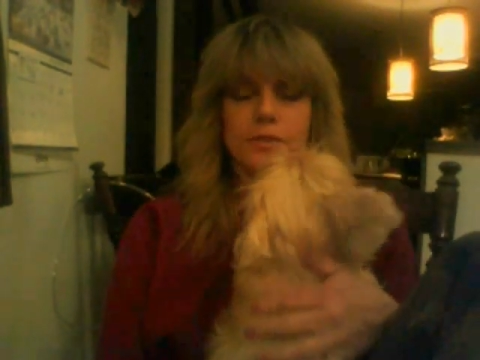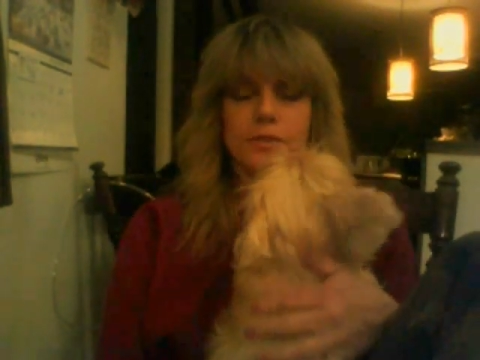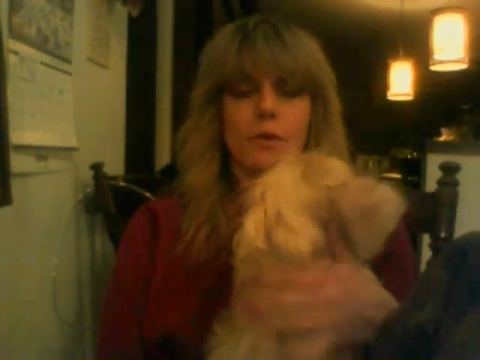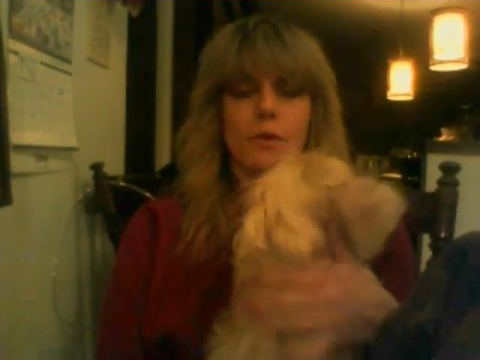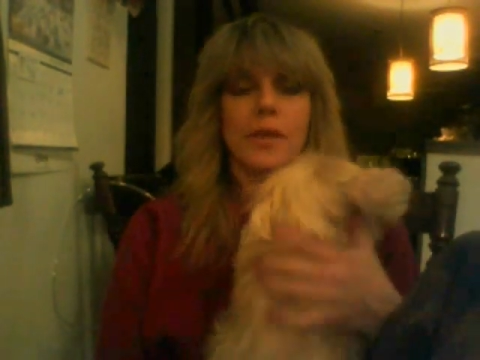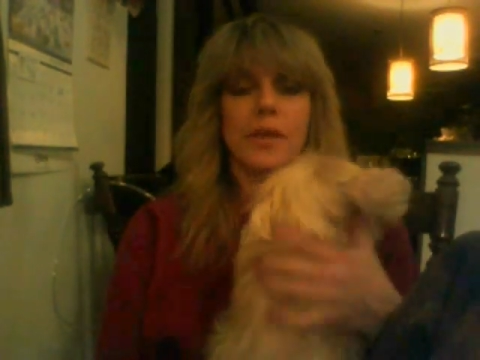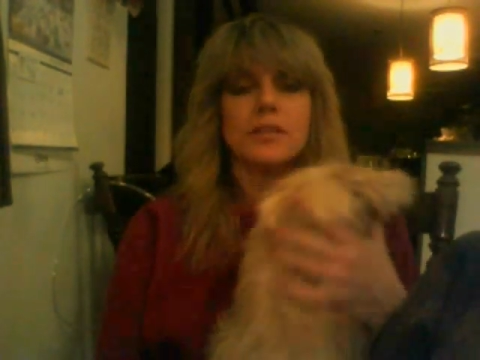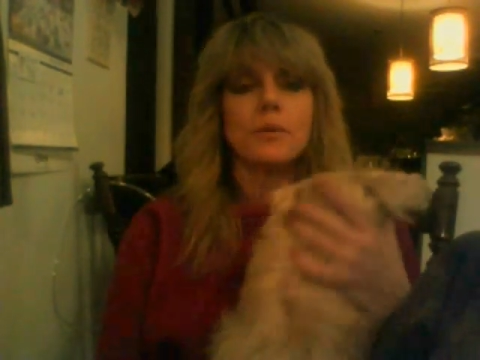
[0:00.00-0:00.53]

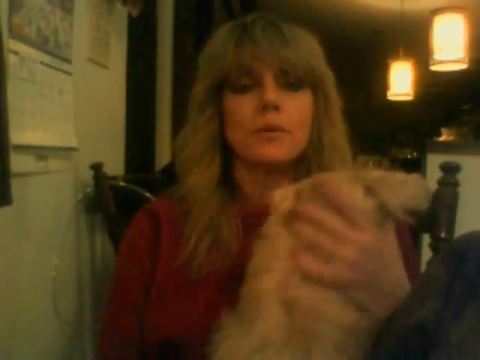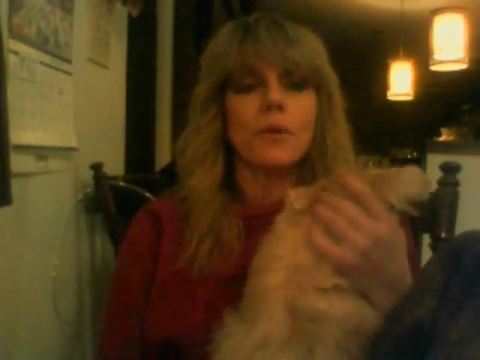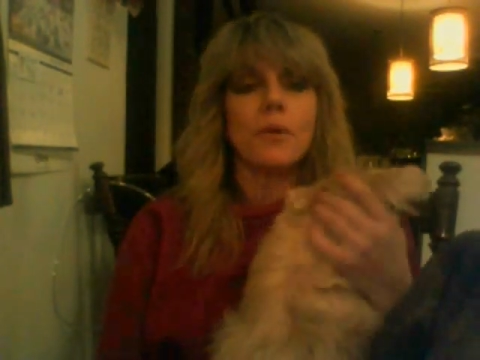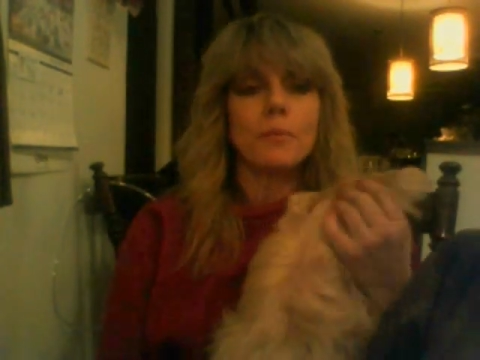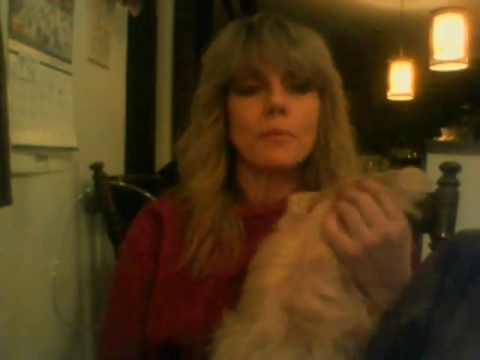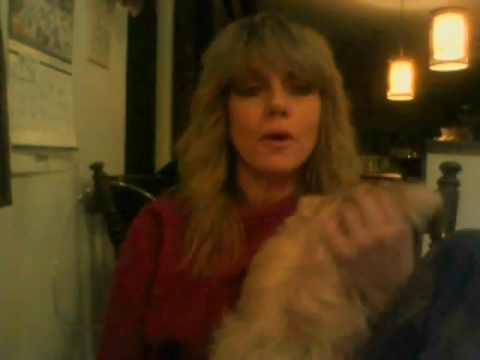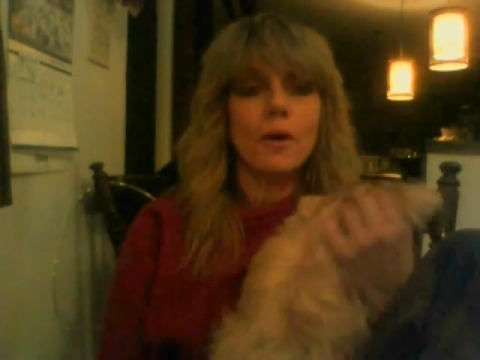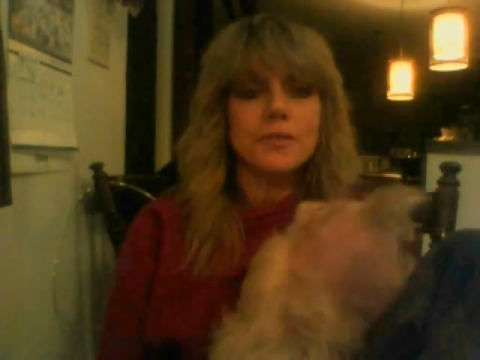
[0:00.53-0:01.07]
So that's what
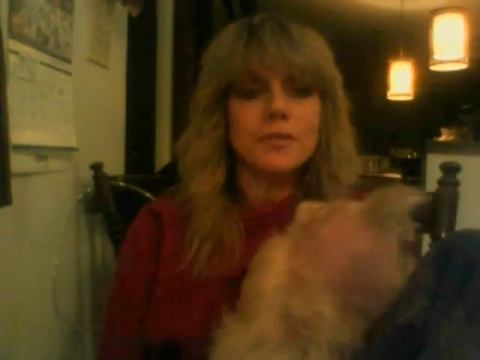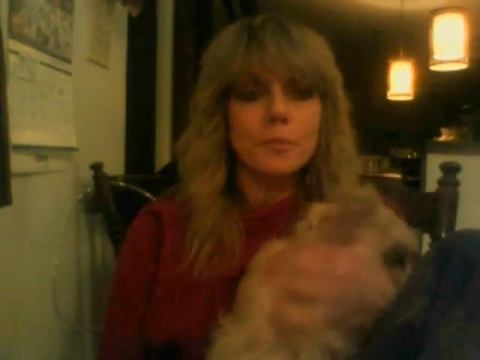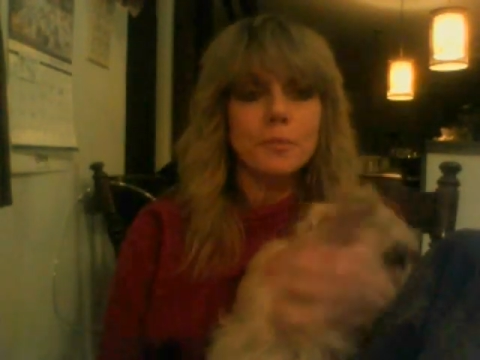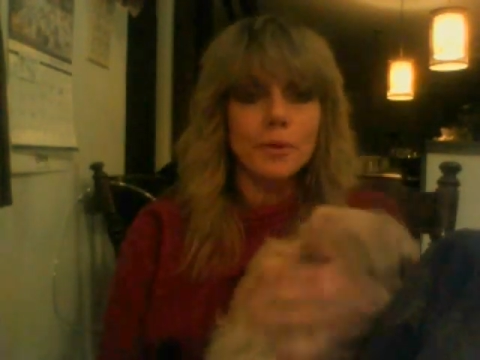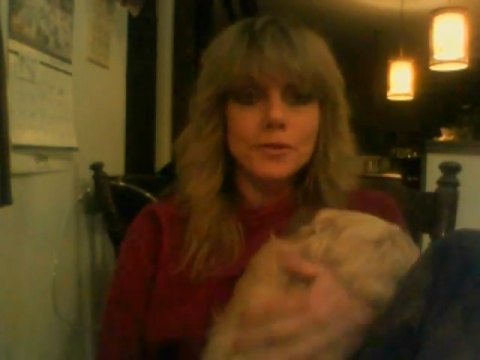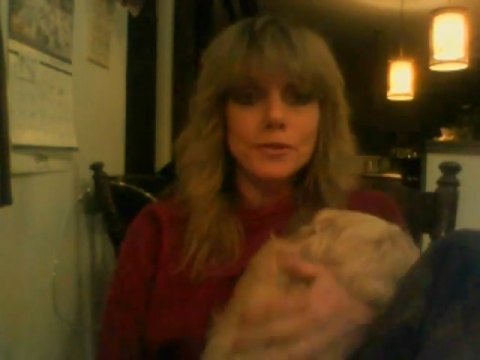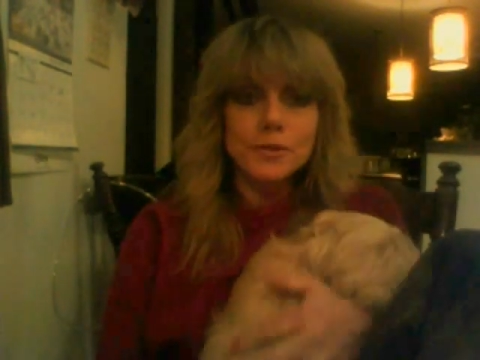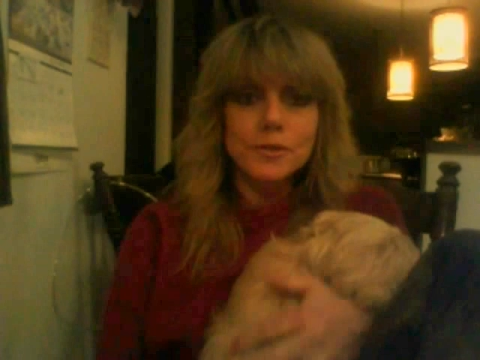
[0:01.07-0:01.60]
Ron Paul
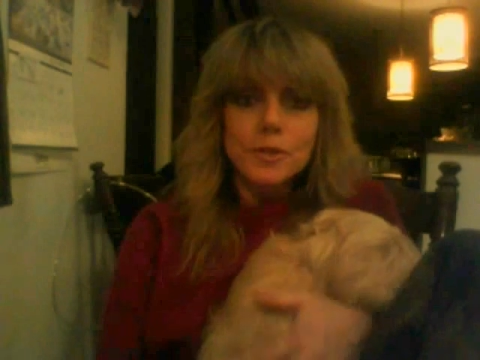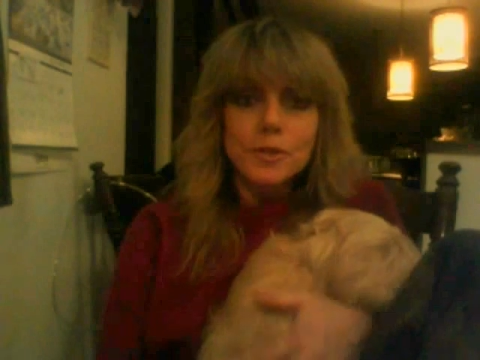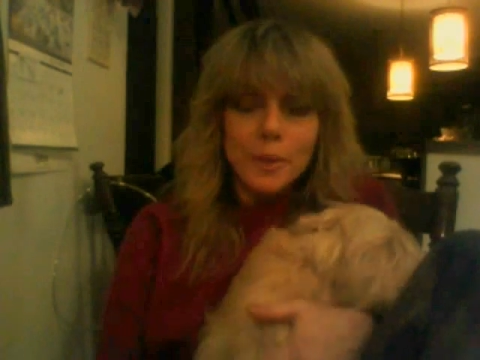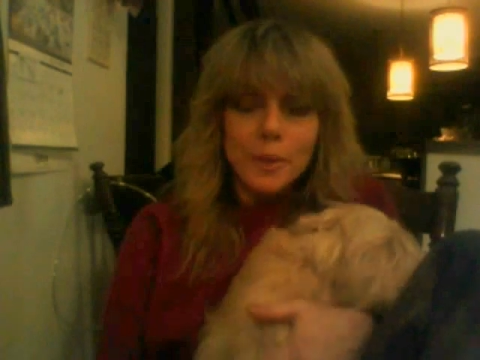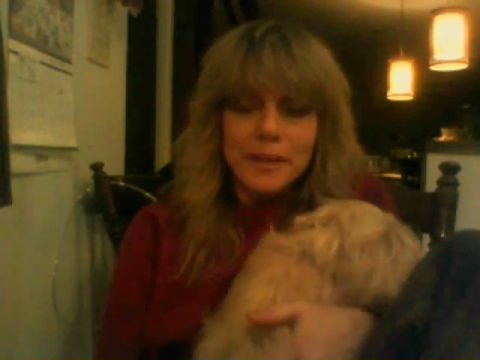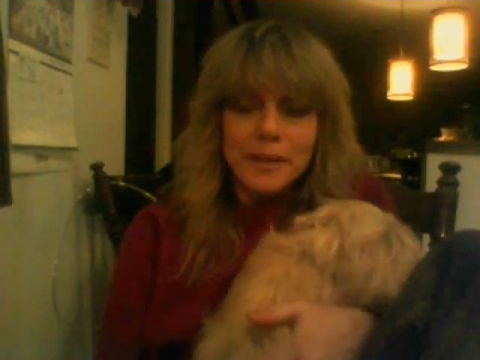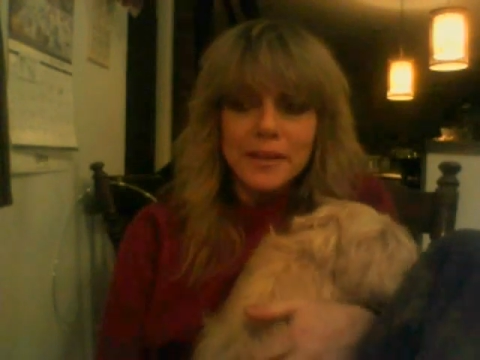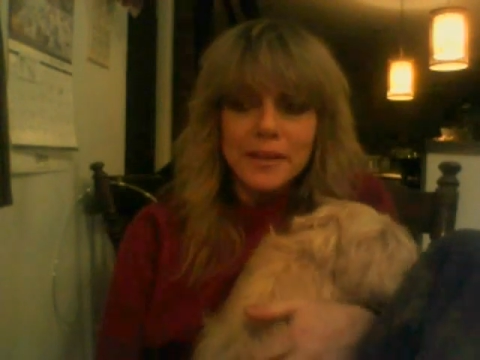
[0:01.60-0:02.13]
supporters are doing.